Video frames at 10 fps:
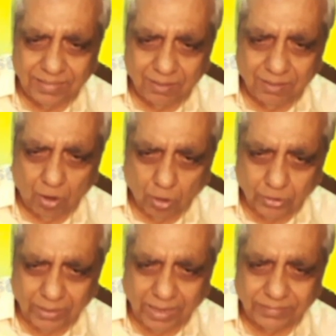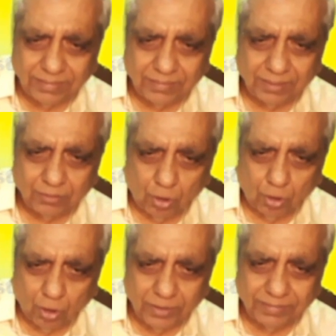organizing the
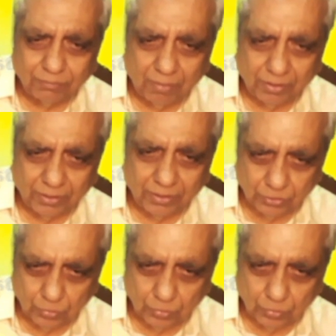knowledge that we have understood.